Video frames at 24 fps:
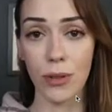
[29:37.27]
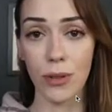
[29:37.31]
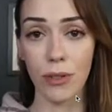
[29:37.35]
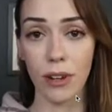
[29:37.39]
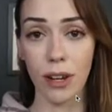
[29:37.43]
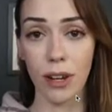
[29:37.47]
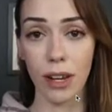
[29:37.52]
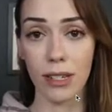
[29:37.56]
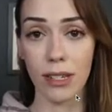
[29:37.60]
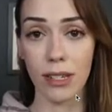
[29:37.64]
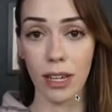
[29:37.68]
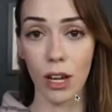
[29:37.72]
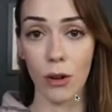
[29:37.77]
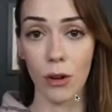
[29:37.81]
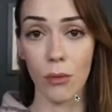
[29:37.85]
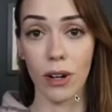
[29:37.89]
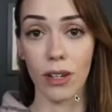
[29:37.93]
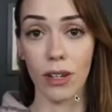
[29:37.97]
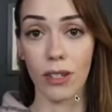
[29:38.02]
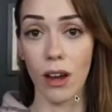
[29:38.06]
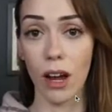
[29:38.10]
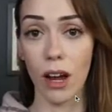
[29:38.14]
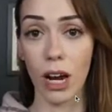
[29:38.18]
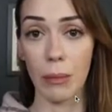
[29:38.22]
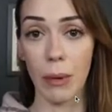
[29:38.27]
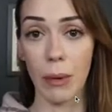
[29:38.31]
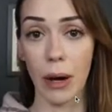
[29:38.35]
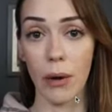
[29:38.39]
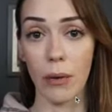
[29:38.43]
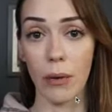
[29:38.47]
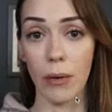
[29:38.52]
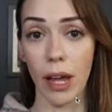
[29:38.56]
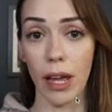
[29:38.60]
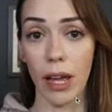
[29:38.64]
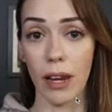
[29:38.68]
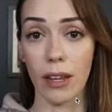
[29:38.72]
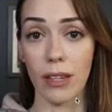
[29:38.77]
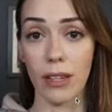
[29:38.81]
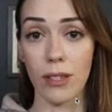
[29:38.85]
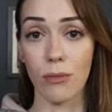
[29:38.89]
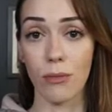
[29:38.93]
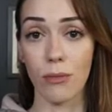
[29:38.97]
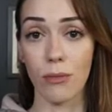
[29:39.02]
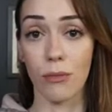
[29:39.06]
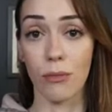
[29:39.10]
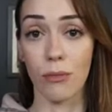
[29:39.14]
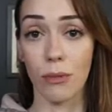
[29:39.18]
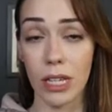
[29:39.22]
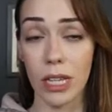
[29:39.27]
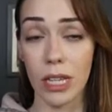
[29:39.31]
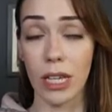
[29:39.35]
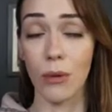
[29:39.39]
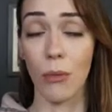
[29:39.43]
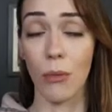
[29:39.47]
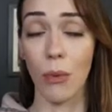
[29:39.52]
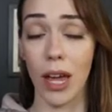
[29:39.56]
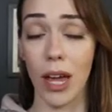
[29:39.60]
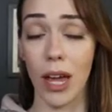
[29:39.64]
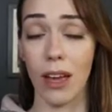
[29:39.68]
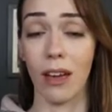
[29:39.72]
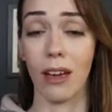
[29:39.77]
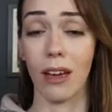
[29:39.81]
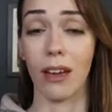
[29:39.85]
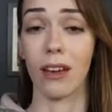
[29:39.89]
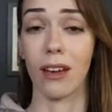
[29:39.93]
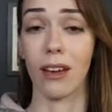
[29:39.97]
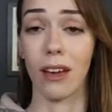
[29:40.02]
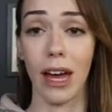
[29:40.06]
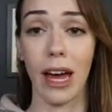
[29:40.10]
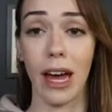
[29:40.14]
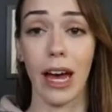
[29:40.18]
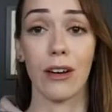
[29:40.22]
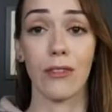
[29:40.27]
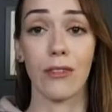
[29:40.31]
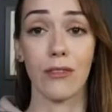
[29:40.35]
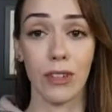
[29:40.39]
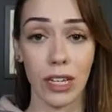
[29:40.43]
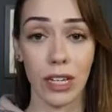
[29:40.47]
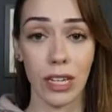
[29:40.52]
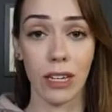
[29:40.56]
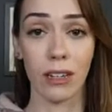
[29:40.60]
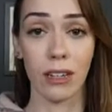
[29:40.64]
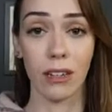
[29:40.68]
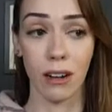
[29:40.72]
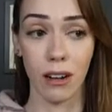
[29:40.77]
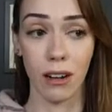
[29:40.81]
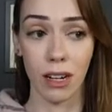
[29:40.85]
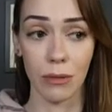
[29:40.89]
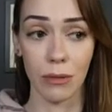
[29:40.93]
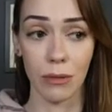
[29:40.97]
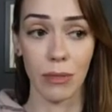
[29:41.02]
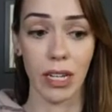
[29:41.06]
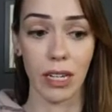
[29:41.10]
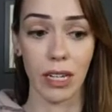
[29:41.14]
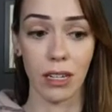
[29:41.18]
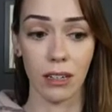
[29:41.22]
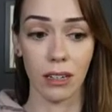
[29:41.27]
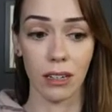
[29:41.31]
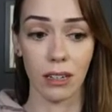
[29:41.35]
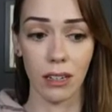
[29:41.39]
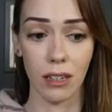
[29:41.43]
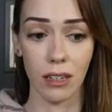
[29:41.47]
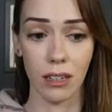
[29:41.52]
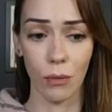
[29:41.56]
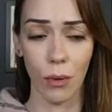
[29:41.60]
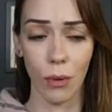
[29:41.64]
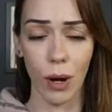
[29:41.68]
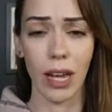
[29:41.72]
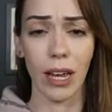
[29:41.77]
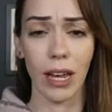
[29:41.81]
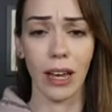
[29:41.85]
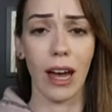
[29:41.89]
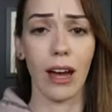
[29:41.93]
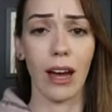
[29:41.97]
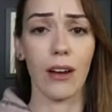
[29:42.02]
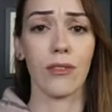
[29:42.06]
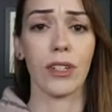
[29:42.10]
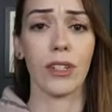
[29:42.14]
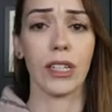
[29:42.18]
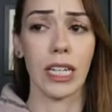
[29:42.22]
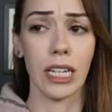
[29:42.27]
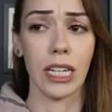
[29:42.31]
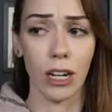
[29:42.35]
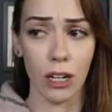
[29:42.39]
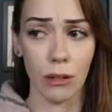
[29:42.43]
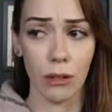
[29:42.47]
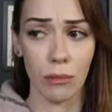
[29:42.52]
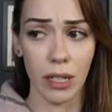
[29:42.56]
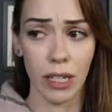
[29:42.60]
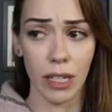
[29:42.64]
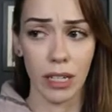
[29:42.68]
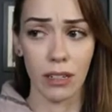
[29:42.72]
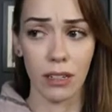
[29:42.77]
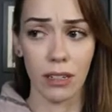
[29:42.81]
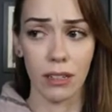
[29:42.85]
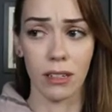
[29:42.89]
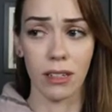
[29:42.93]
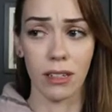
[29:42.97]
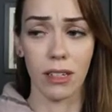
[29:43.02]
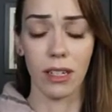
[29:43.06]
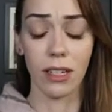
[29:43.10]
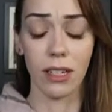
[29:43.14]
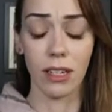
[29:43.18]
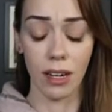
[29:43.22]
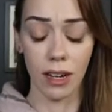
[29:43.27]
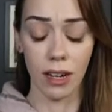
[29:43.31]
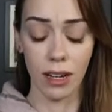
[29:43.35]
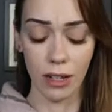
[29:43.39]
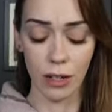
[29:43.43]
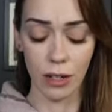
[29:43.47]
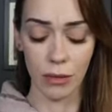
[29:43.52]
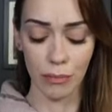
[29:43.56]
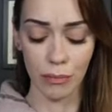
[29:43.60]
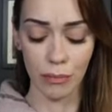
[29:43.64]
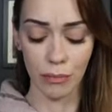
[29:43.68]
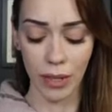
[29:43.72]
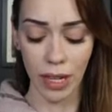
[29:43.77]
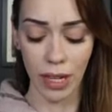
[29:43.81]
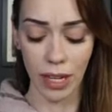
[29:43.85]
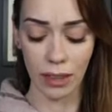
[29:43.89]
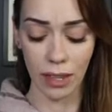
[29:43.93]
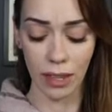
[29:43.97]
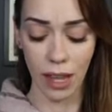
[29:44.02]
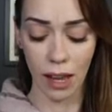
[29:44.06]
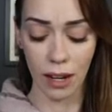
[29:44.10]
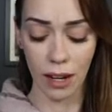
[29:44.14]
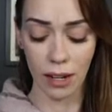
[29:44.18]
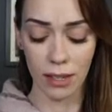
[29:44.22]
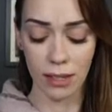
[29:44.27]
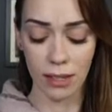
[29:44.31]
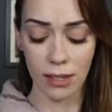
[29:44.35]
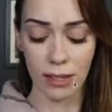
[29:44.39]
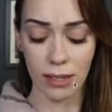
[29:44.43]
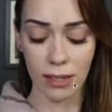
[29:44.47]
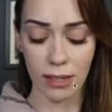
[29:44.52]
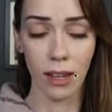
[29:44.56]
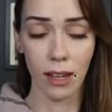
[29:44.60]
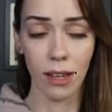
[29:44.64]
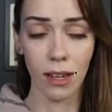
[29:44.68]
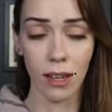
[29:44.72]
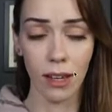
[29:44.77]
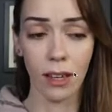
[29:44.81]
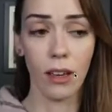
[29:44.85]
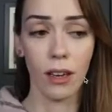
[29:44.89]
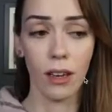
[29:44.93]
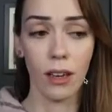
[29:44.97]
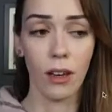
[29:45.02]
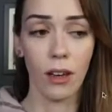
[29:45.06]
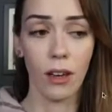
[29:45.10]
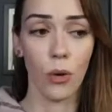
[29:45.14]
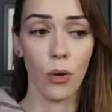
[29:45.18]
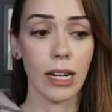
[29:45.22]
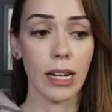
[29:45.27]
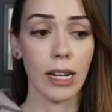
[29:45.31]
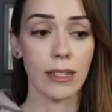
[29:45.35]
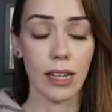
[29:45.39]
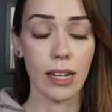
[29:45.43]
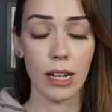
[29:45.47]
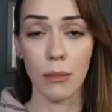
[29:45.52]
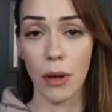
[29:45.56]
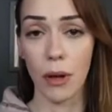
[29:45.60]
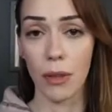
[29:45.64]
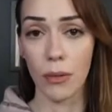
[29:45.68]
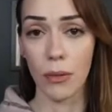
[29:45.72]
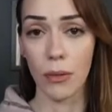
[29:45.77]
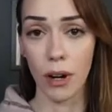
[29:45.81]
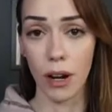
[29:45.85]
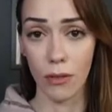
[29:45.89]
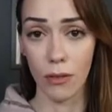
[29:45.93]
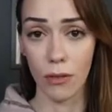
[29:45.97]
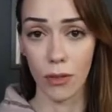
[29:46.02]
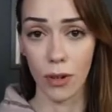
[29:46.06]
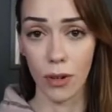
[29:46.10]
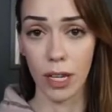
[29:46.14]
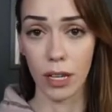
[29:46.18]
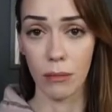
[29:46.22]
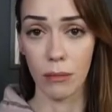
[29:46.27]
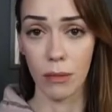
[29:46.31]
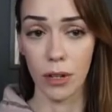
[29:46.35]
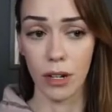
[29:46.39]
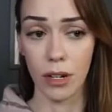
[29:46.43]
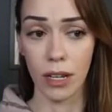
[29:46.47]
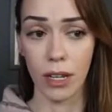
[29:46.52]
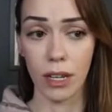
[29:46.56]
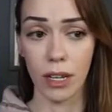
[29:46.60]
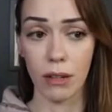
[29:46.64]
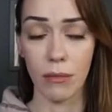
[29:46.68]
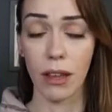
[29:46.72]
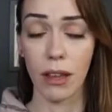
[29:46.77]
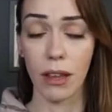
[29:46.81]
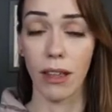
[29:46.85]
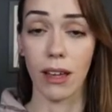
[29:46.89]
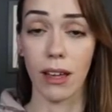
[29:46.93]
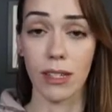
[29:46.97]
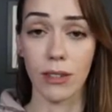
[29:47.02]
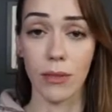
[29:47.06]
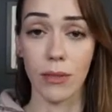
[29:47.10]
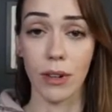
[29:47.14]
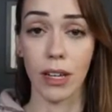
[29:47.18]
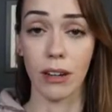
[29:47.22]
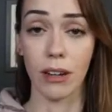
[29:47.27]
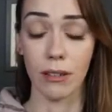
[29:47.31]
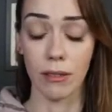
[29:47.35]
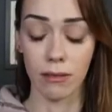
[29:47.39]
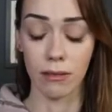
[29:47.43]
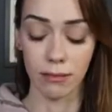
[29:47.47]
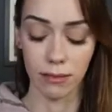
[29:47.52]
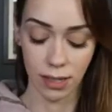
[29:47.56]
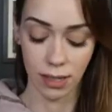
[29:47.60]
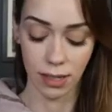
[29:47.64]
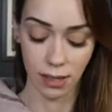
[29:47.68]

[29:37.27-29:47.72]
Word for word: me to the next thing I want to talk about, and it's really weighing heavy on me, weighing heavily on me. Um, and that is what I said about the recovery community in my last video.